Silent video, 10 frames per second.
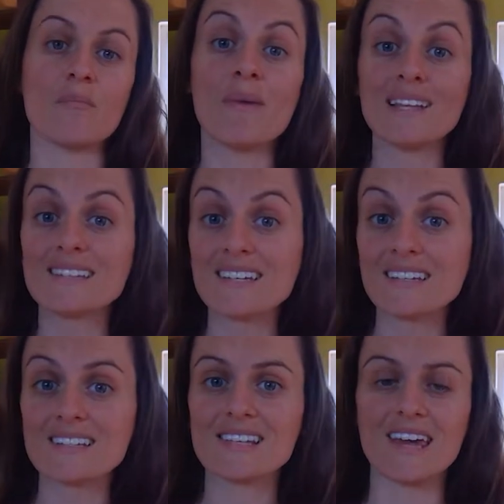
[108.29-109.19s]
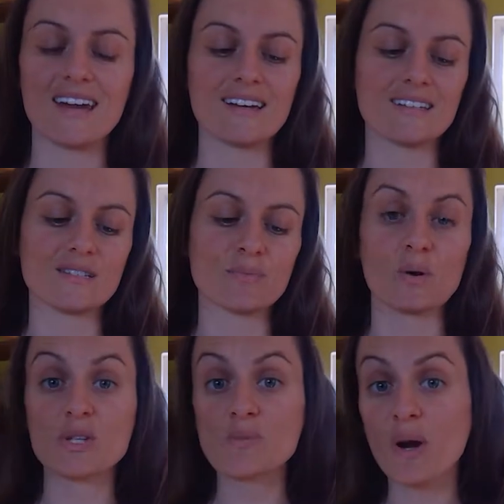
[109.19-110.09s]
menses and
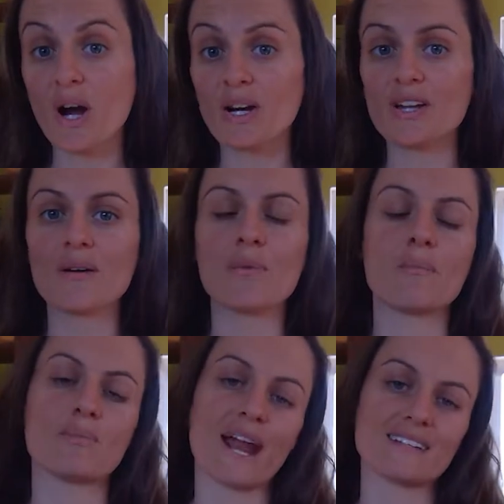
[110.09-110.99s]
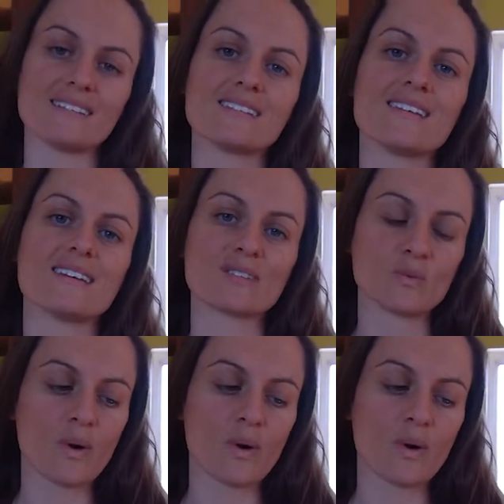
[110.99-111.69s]
postpartum and pregnancy as